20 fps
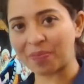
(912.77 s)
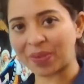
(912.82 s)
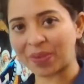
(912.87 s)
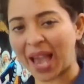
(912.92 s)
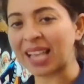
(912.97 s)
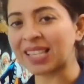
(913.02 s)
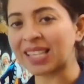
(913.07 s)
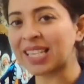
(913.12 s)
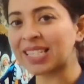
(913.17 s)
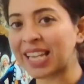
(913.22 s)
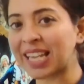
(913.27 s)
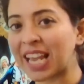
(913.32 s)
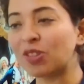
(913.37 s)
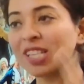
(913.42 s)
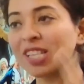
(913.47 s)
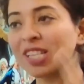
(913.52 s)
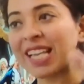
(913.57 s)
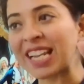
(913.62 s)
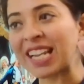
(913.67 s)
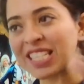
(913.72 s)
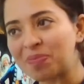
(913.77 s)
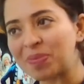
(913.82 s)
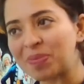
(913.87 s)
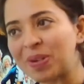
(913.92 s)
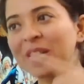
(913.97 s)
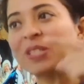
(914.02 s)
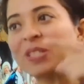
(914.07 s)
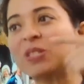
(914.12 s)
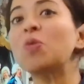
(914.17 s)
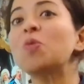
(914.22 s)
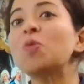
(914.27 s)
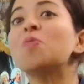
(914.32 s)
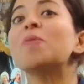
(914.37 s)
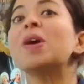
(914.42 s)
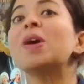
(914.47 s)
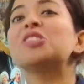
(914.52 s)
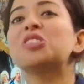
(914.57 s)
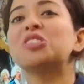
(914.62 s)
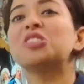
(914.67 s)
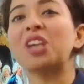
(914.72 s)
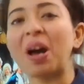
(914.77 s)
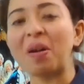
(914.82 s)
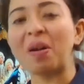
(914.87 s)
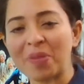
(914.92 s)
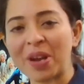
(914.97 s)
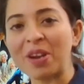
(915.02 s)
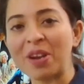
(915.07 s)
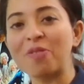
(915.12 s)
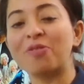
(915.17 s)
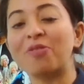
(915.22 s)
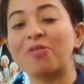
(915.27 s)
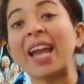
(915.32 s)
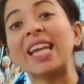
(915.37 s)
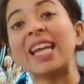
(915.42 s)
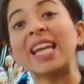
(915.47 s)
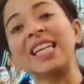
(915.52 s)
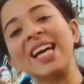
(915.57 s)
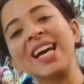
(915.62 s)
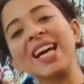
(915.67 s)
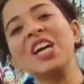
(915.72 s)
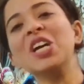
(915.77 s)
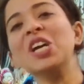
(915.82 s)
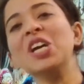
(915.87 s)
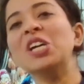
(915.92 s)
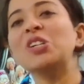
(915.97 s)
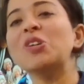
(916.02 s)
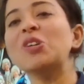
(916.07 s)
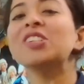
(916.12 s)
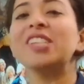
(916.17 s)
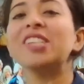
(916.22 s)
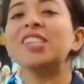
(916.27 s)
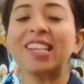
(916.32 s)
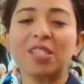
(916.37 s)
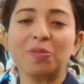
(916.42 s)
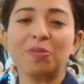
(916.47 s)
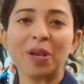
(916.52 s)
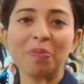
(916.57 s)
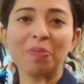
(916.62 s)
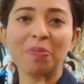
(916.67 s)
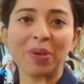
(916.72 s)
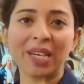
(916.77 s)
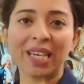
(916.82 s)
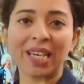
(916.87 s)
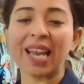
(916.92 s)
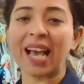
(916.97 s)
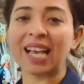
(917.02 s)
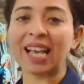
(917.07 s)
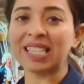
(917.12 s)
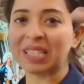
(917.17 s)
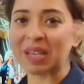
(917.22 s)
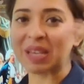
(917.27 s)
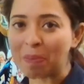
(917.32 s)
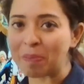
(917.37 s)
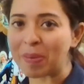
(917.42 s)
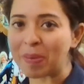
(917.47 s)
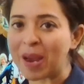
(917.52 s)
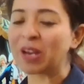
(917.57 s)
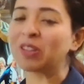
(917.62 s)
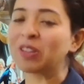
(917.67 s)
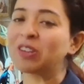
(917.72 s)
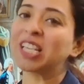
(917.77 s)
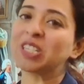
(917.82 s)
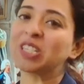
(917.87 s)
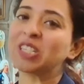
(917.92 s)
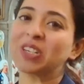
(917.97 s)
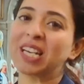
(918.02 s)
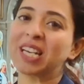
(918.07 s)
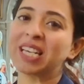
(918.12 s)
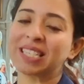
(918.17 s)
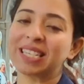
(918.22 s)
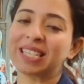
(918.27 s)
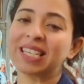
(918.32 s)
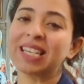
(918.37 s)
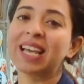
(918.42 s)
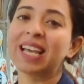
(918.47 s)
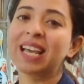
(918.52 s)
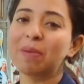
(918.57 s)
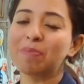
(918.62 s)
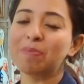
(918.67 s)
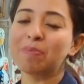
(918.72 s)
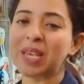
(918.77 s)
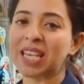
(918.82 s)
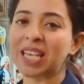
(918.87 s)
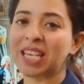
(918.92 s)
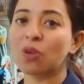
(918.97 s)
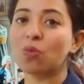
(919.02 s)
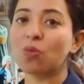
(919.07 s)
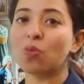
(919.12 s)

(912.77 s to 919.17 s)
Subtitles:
As I tell you, the sensibilities were much sharper and finer during Shakespearean period as compared to the Restoration period.